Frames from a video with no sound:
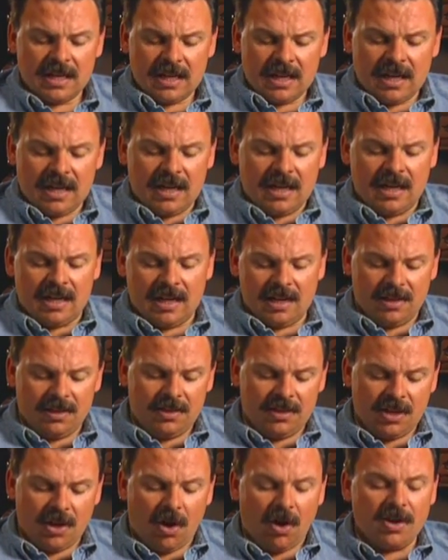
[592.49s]

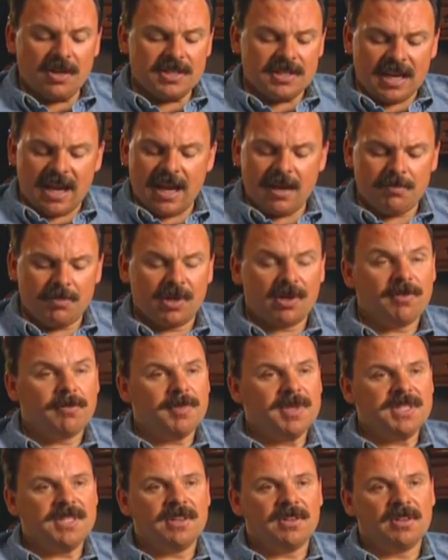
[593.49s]
The Artist's Handbook of
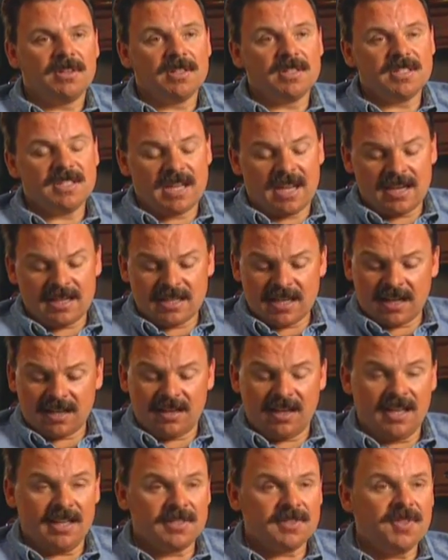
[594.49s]
Materials and
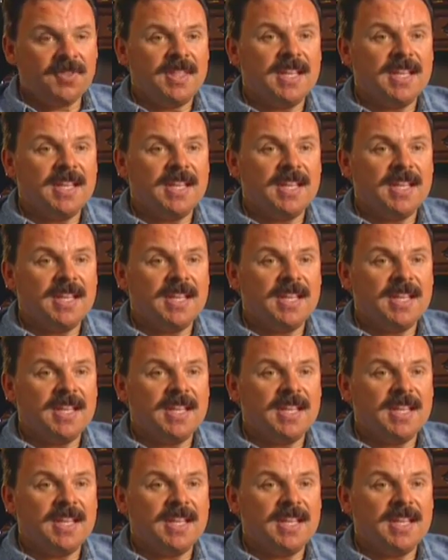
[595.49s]
Techniques.